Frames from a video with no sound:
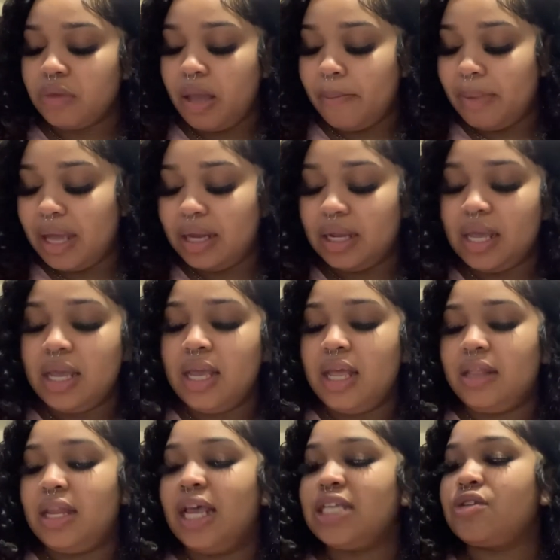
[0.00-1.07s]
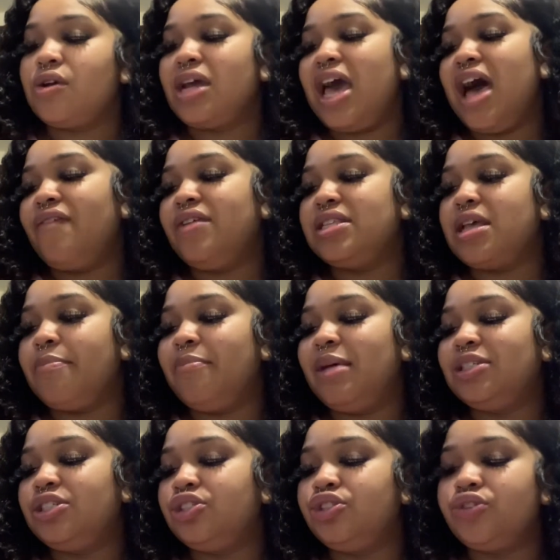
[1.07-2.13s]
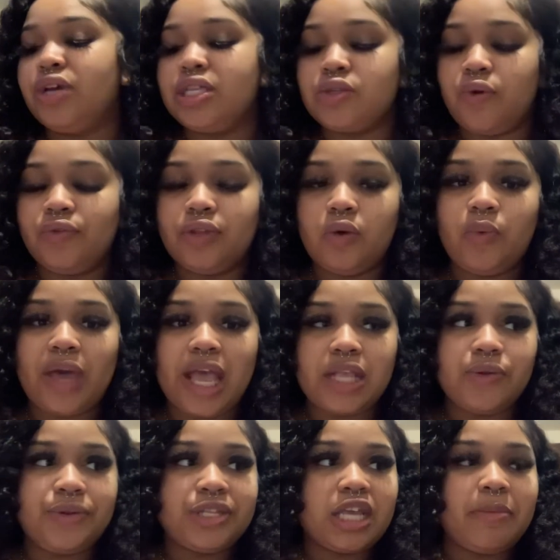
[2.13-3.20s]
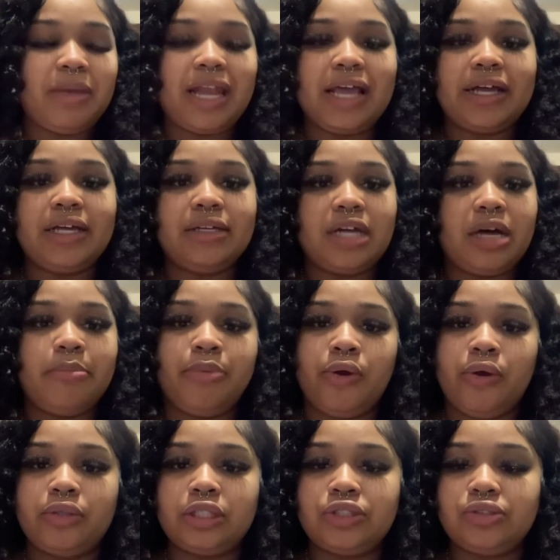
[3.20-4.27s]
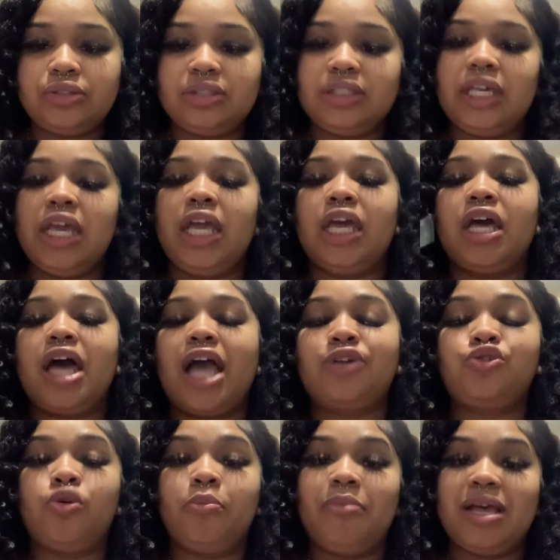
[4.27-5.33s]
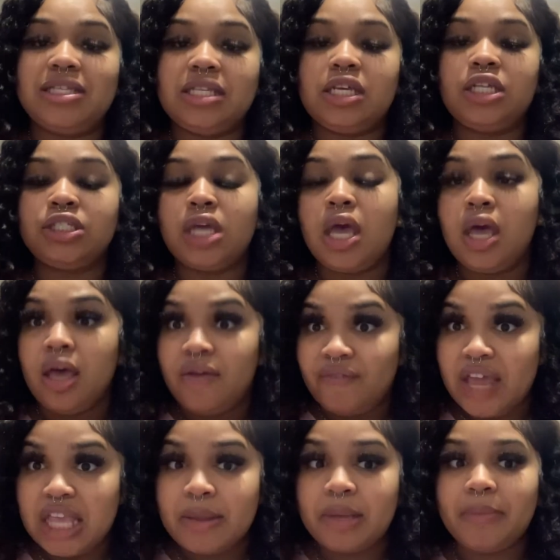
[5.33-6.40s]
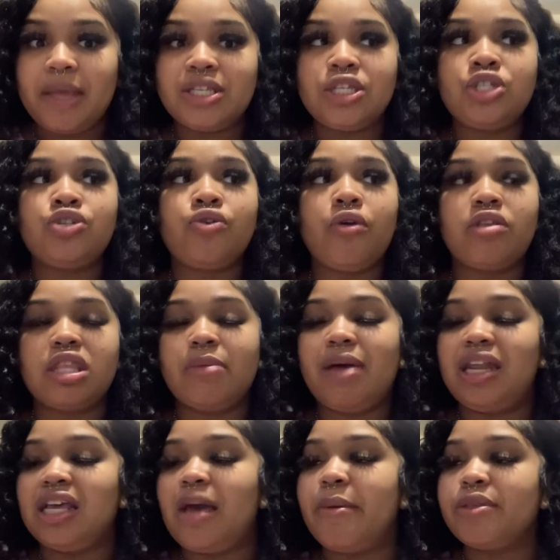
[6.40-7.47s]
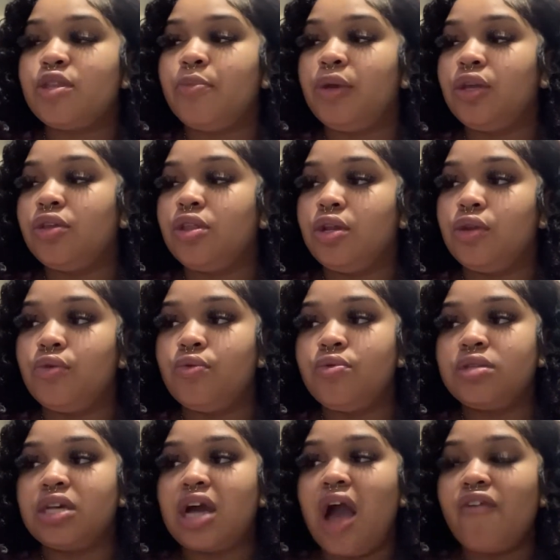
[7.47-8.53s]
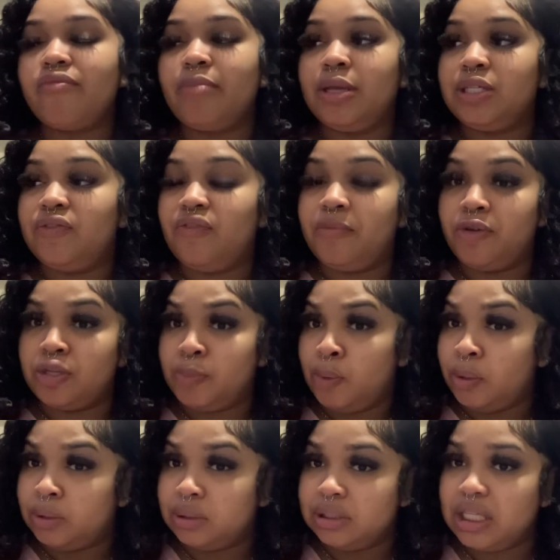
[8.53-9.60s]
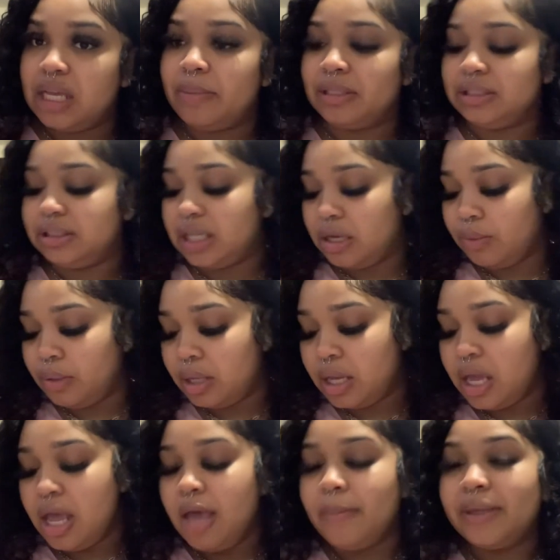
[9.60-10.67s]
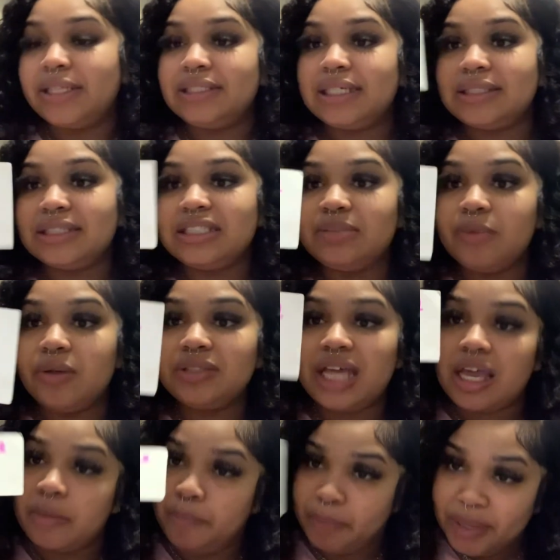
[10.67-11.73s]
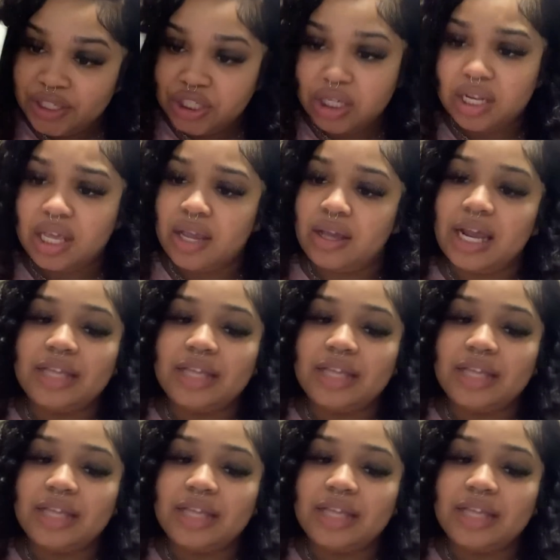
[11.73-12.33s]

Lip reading: But the next card I have is a messenger is on the way. So this could be like a bird that you're seeing, an actual message, Facebook messenger, or somebody coming to bring you the news, a confirmation from your spiritual team, etc. But it says it smells like bitch in here.